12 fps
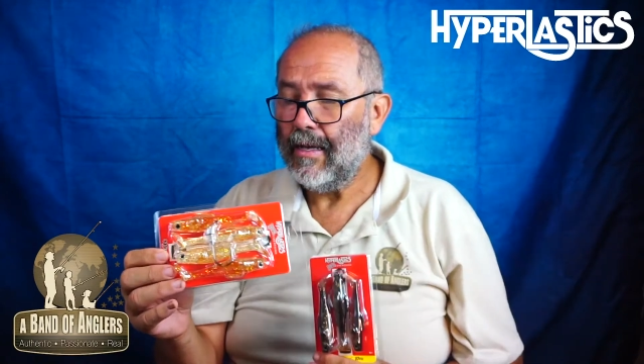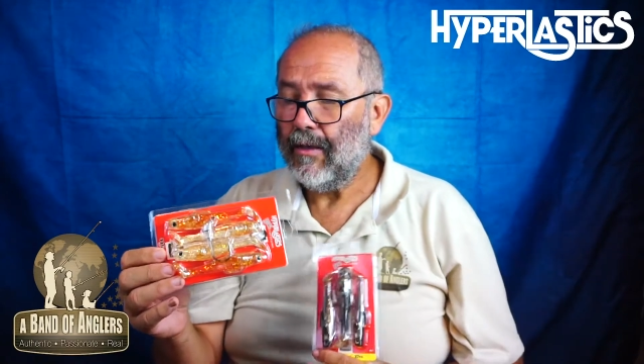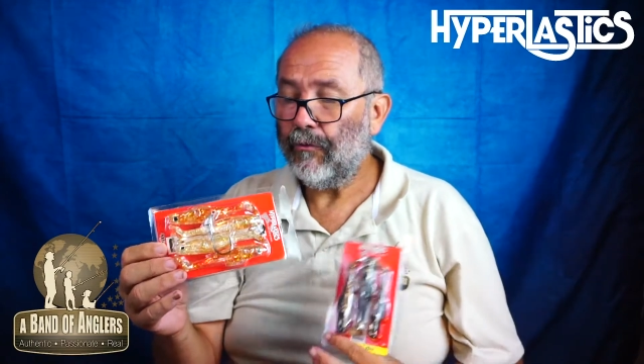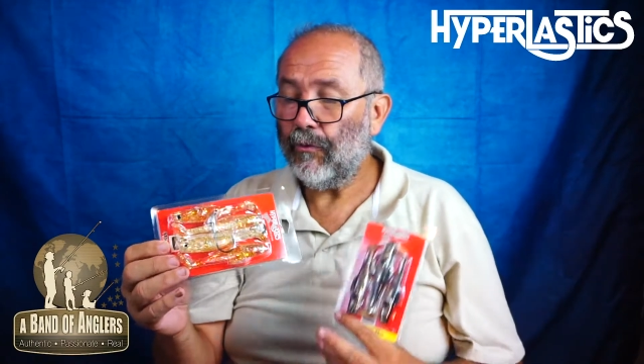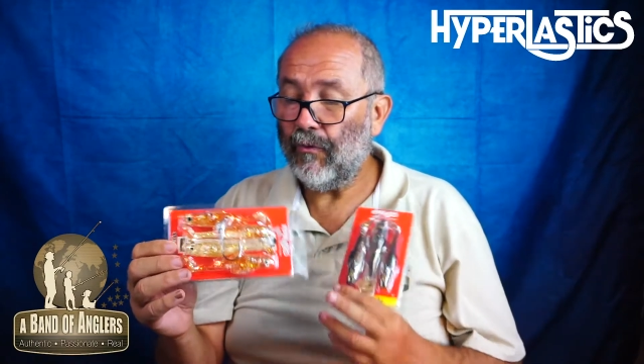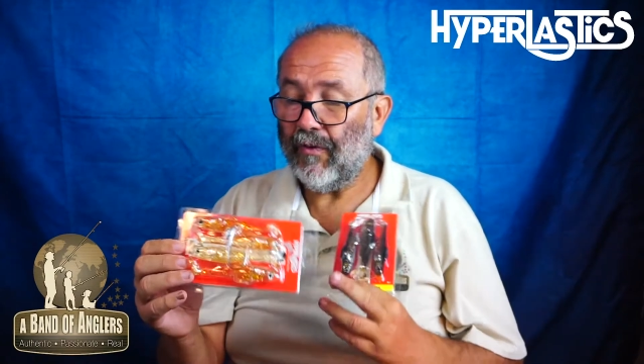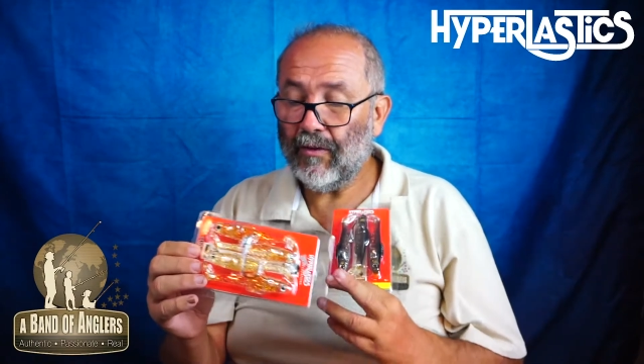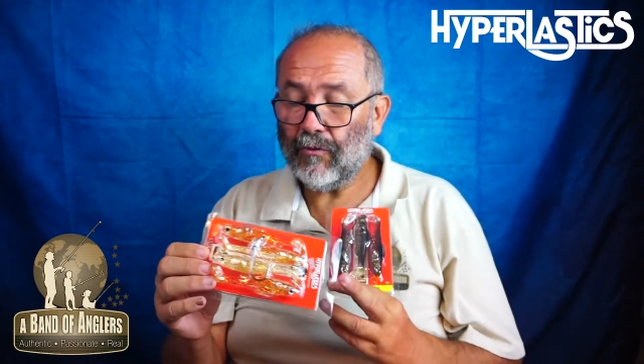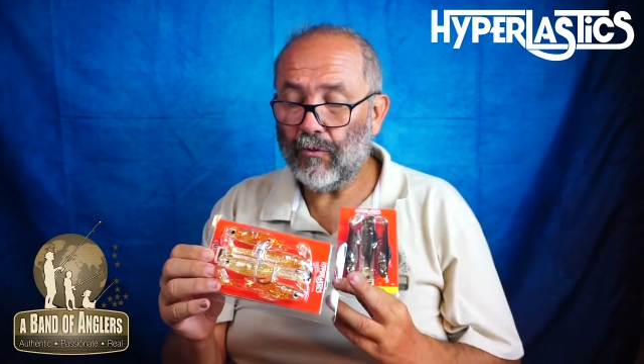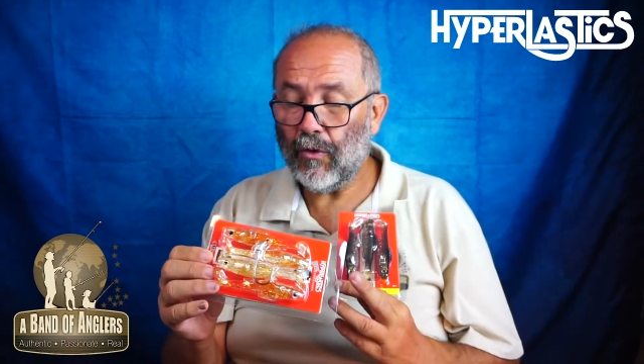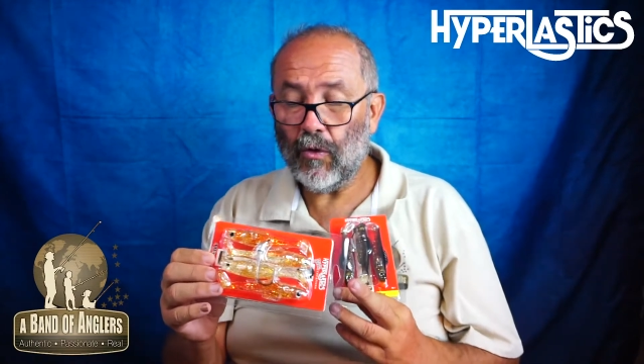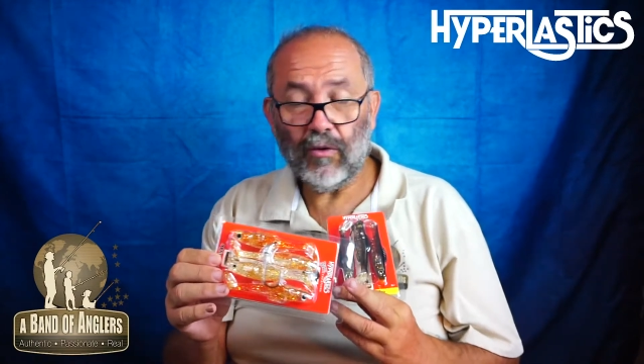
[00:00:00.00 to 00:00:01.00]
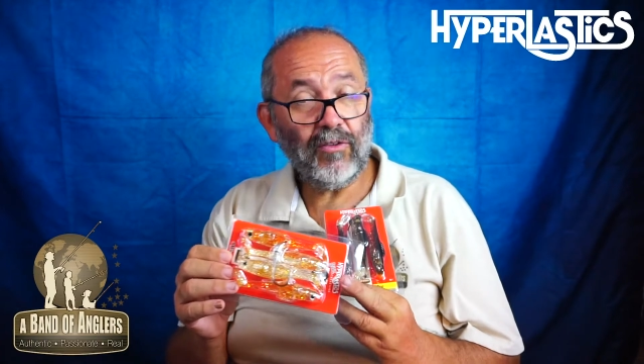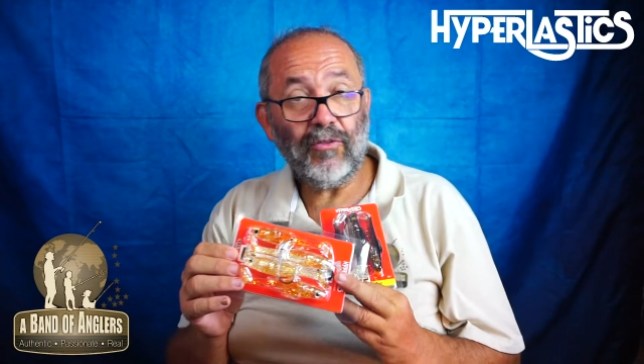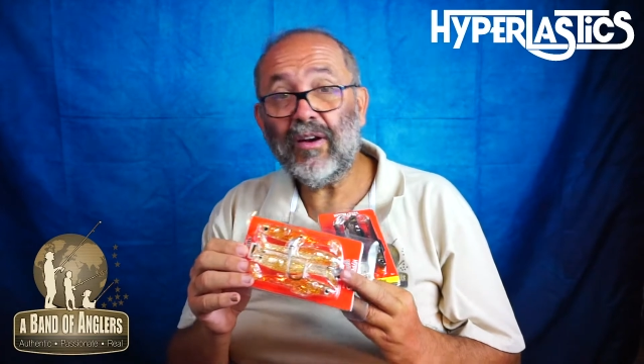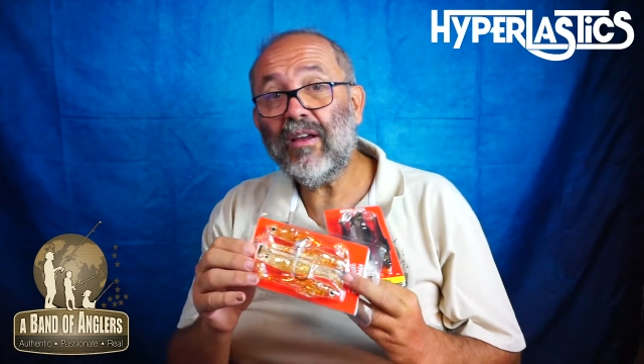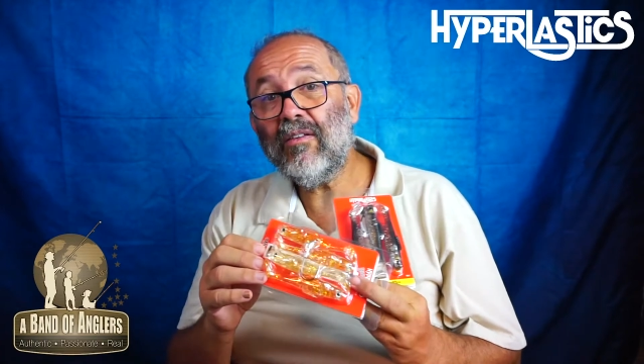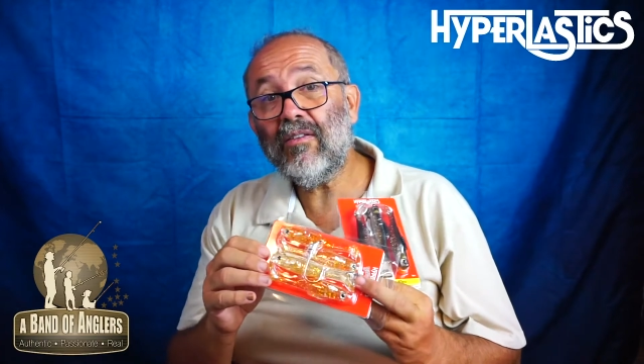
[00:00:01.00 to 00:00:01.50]
So thanks to the hole, it's
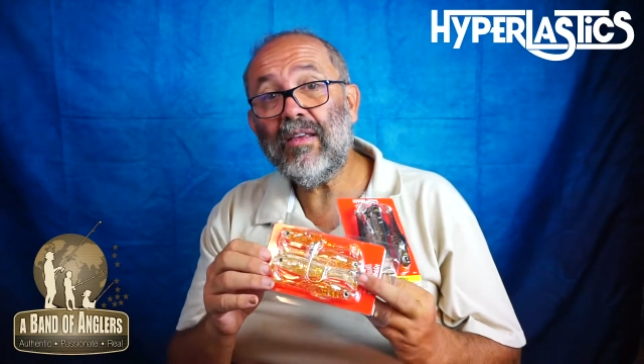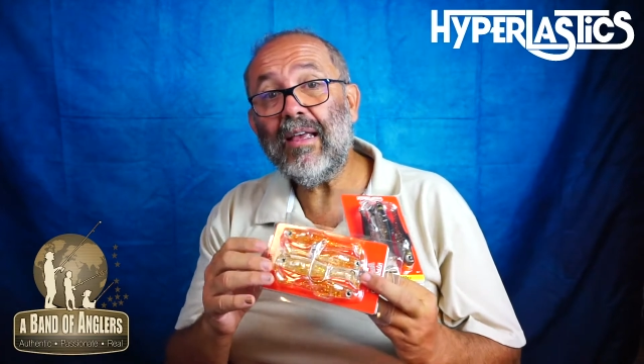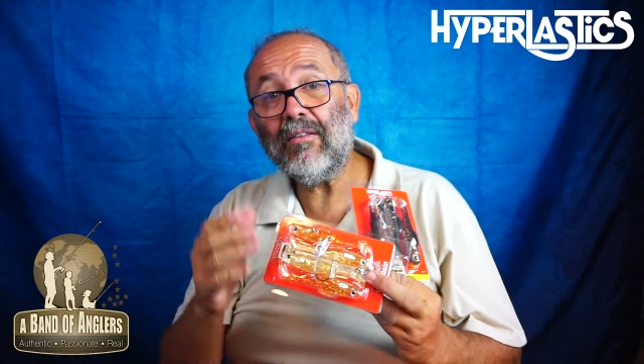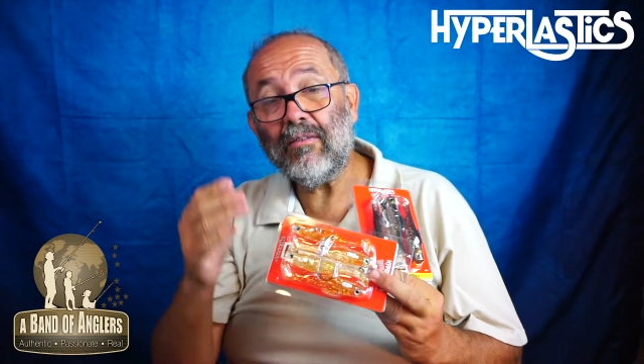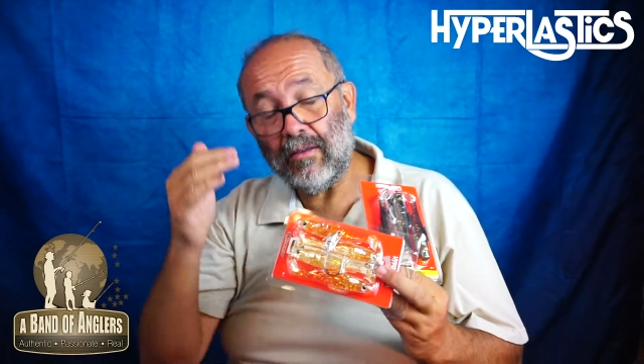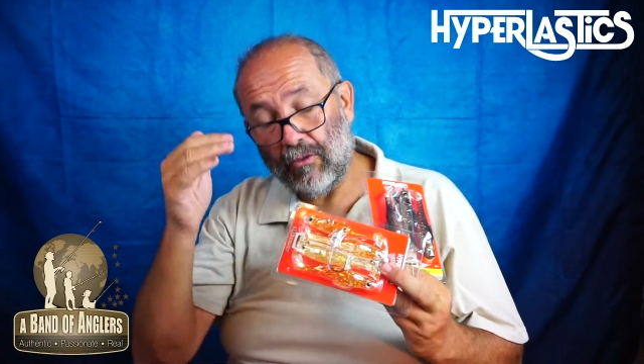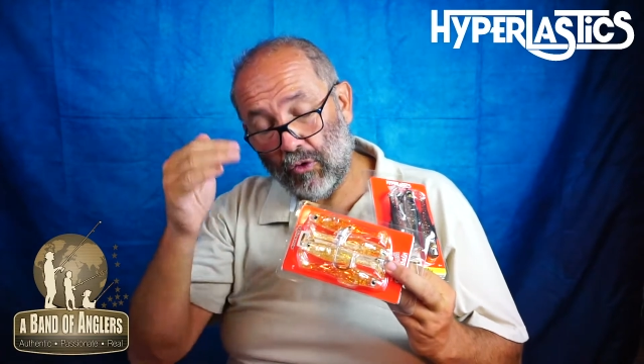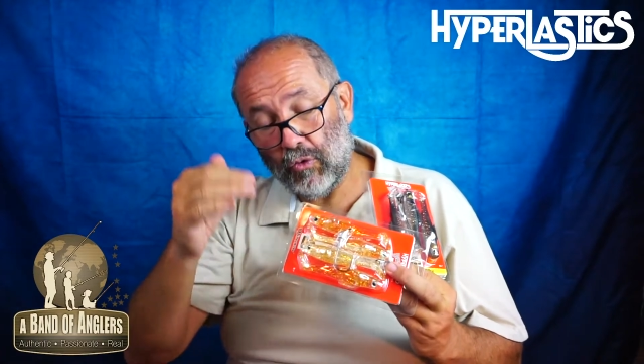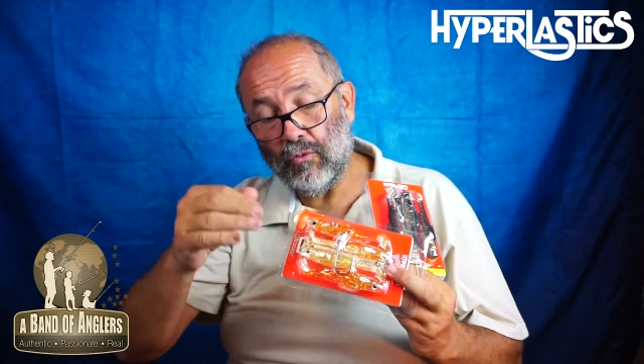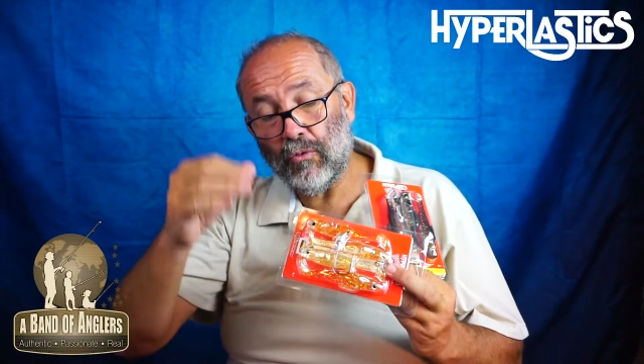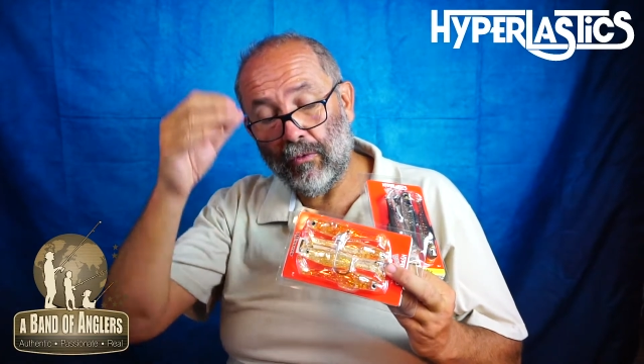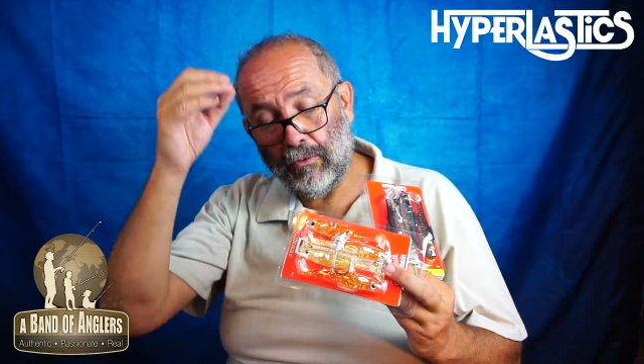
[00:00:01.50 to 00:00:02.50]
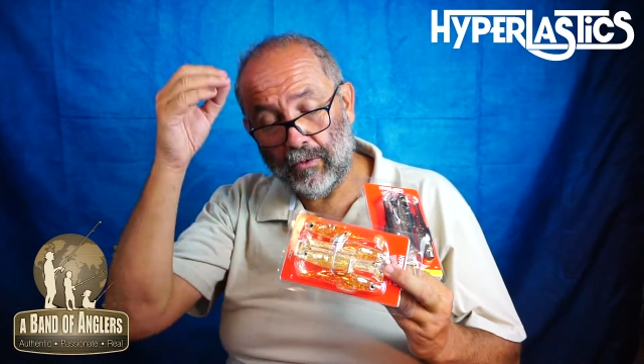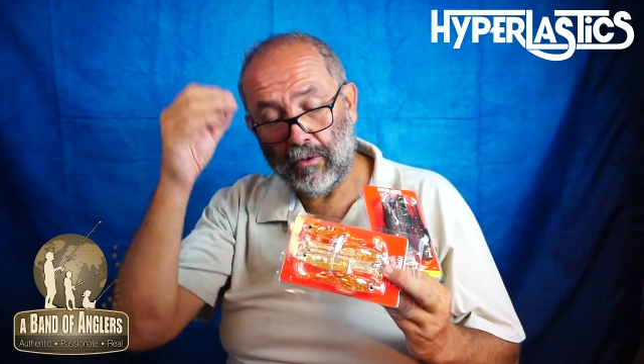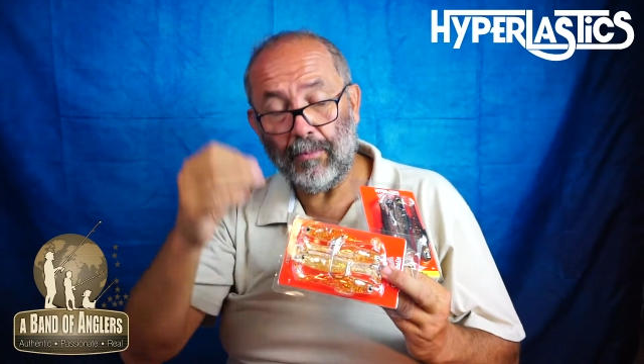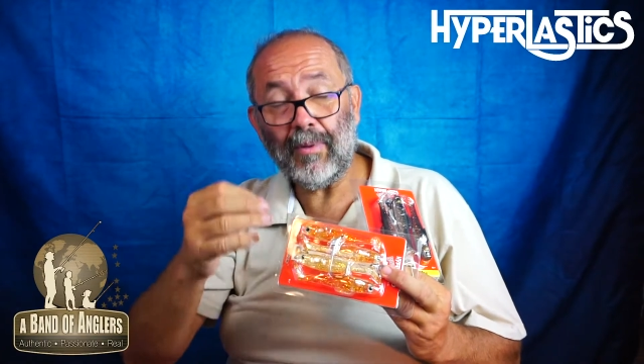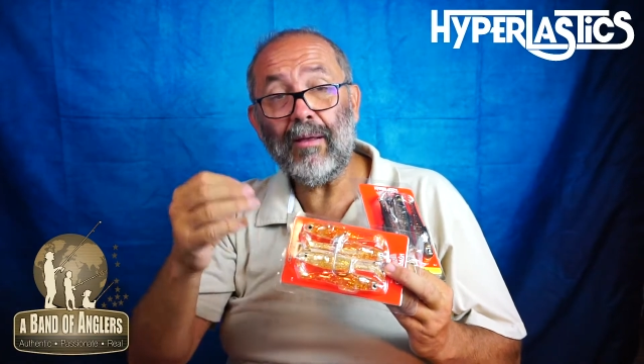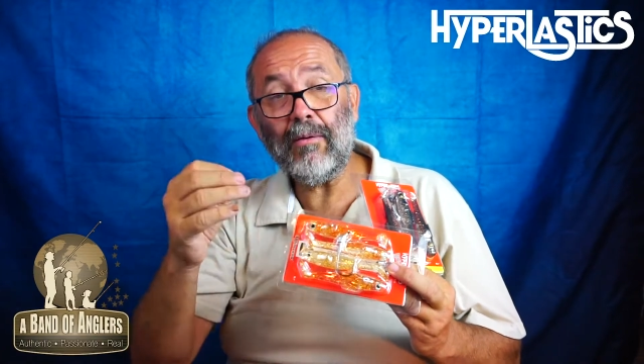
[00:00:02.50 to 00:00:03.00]
very easy and sure you're going
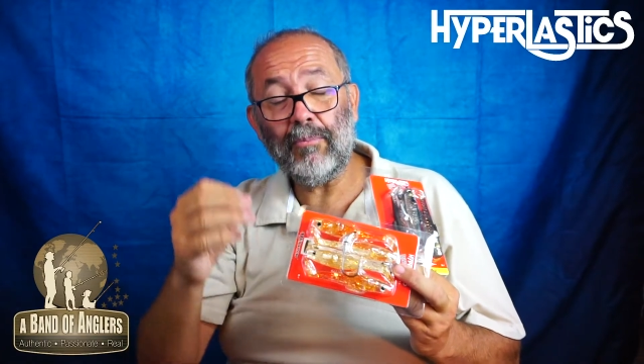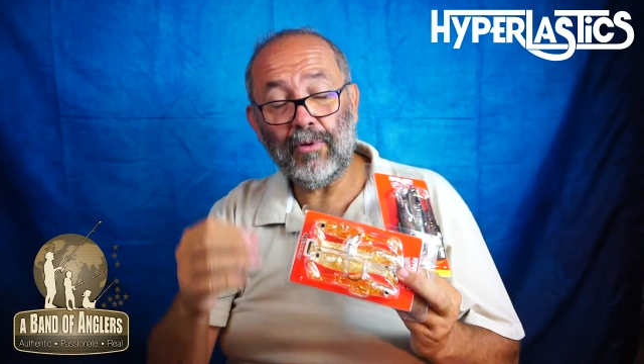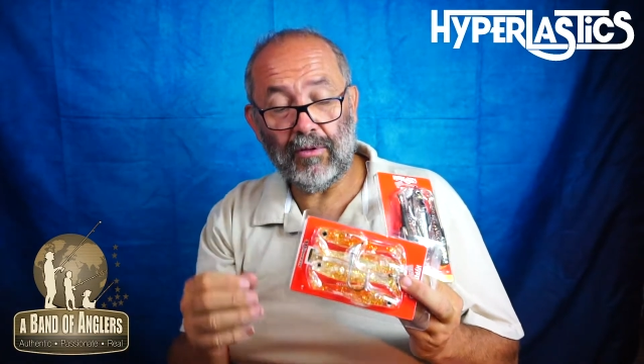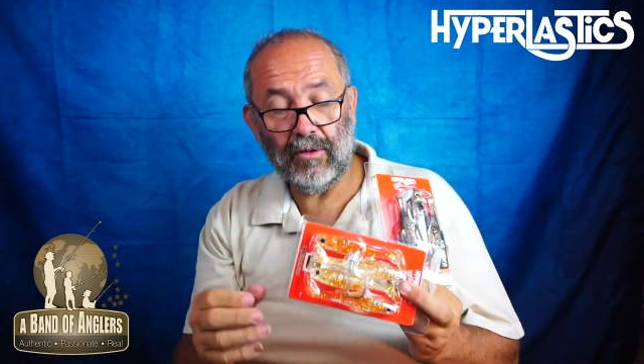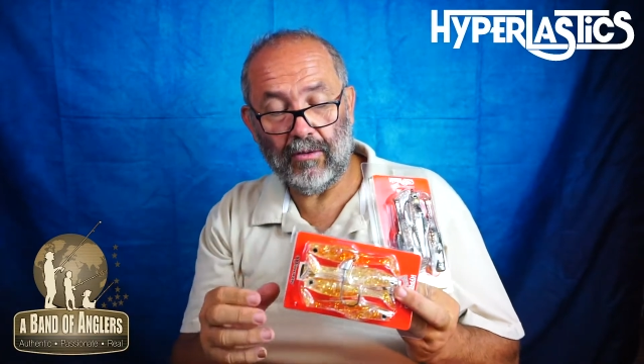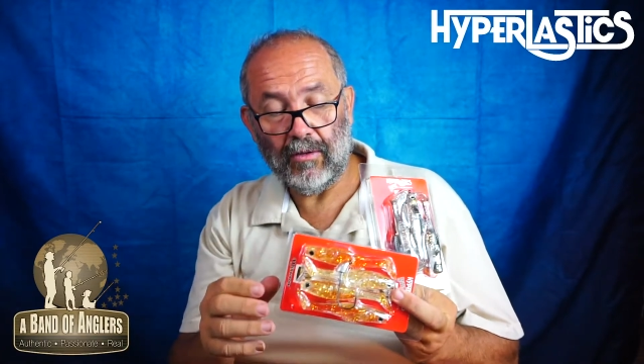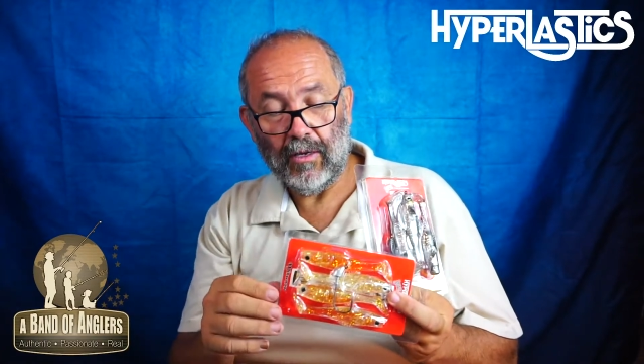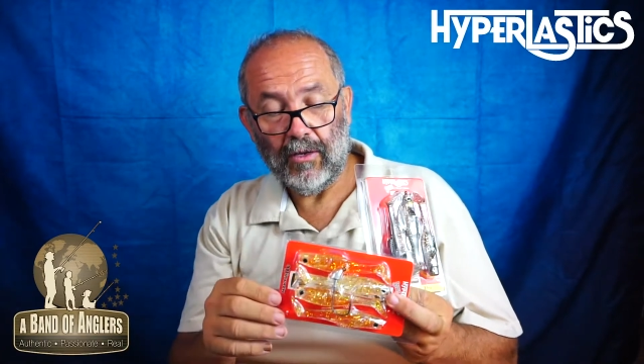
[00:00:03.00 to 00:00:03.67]
to put the